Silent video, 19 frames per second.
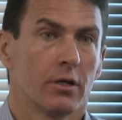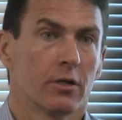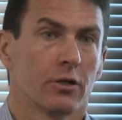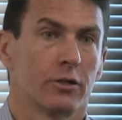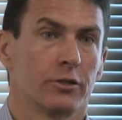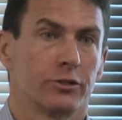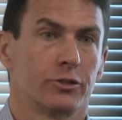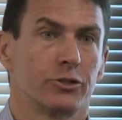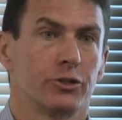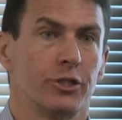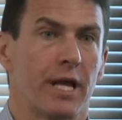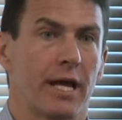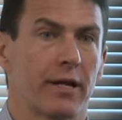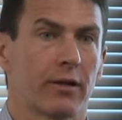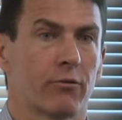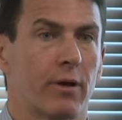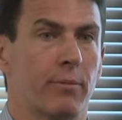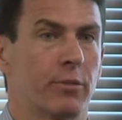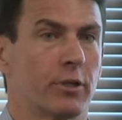because
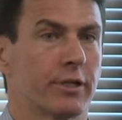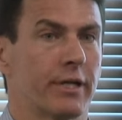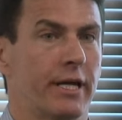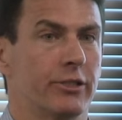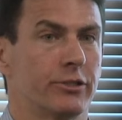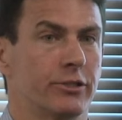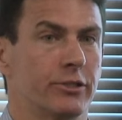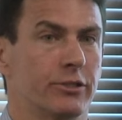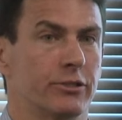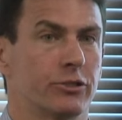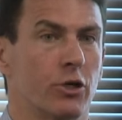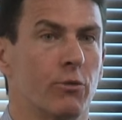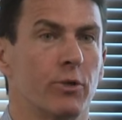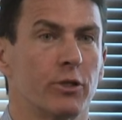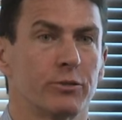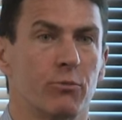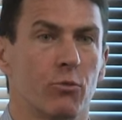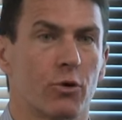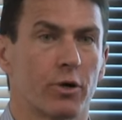genetic replication is so
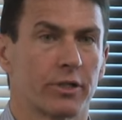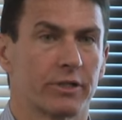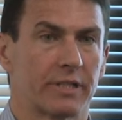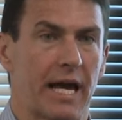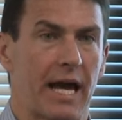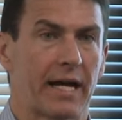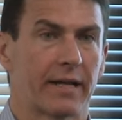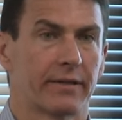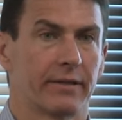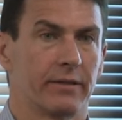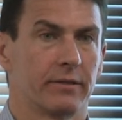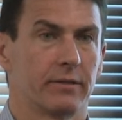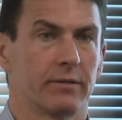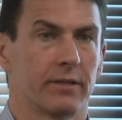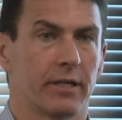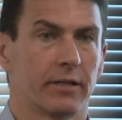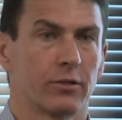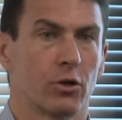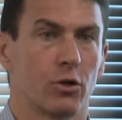much more exact than,
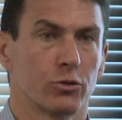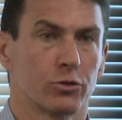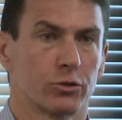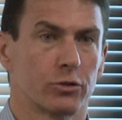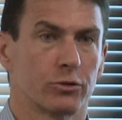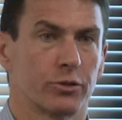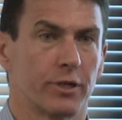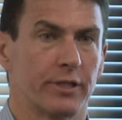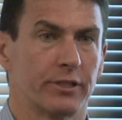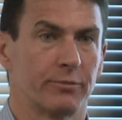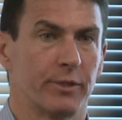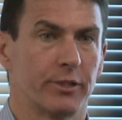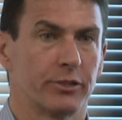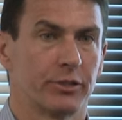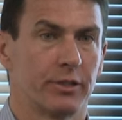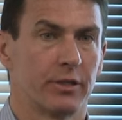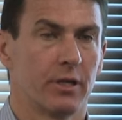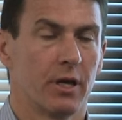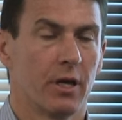than cultural
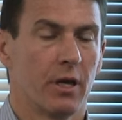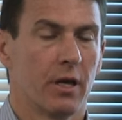transmission.